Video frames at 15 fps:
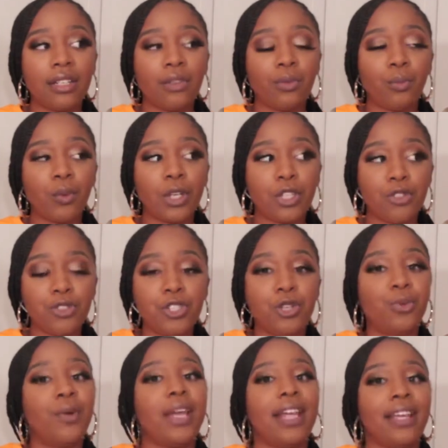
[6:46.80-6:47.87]
when you
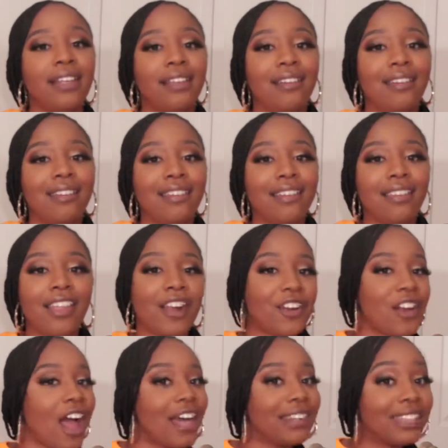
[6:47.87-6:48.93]
do it,
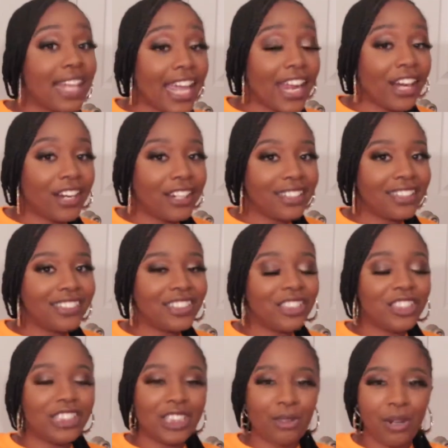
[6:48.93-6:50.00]
they're not there.
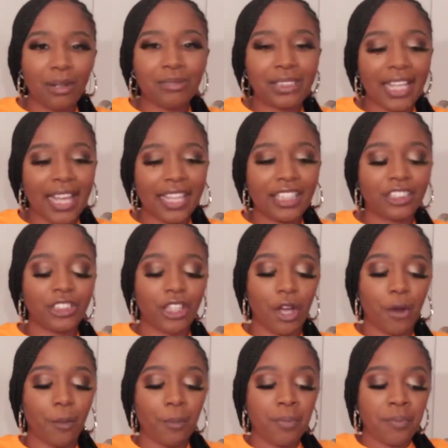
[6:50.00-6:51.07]
You see what I'm saying?
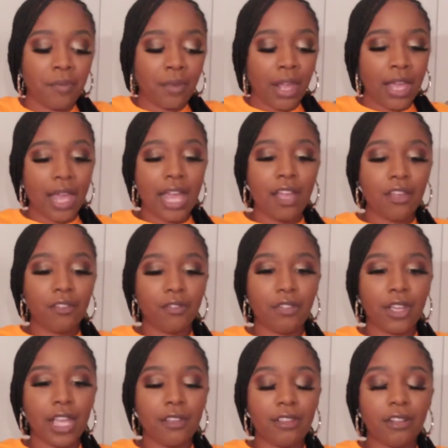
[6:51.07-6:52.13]
So,
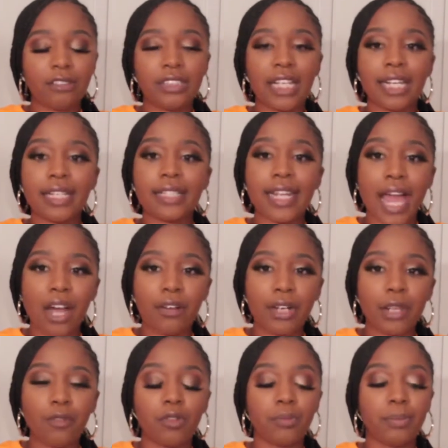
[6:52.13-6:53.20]
if if there was any
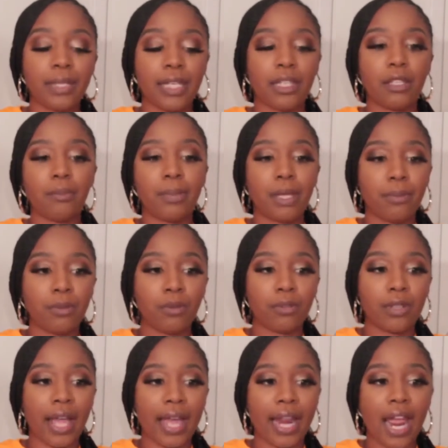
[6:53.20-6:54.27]
doubt it would be in the
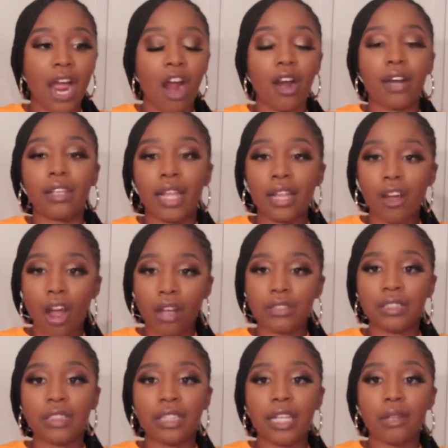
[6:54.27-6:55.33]
people that are like
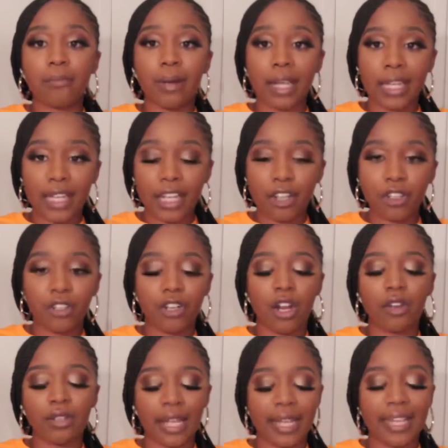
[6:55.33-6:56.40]
constantly in my ear you
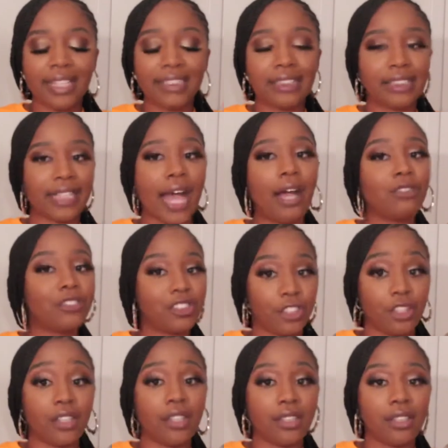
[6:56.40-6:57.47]
know like it sounds
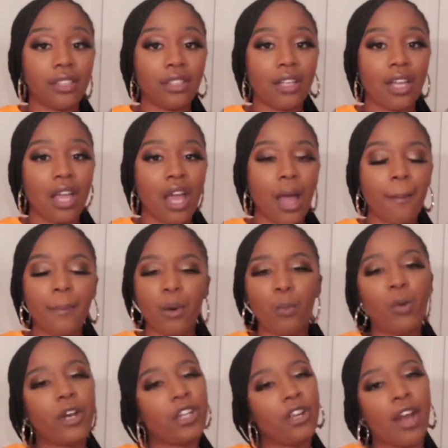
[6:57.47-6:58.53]
good
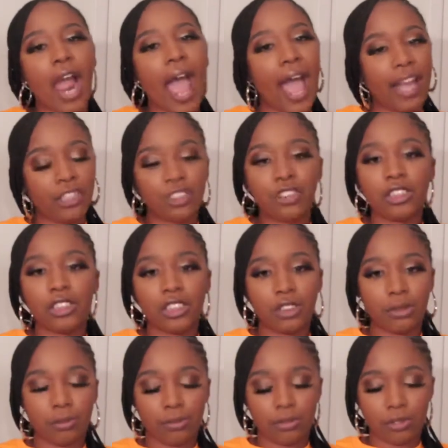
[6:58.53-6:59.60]
but what do your
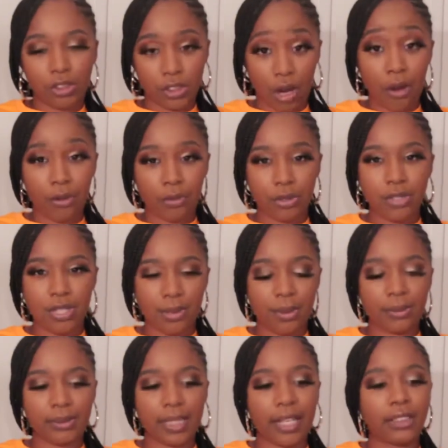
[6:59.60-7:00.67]
actions show you see what
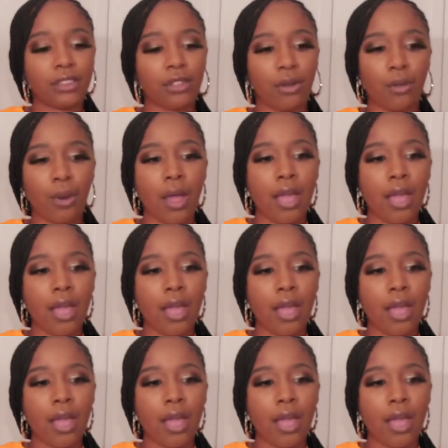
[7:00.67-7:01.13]
i'm saying so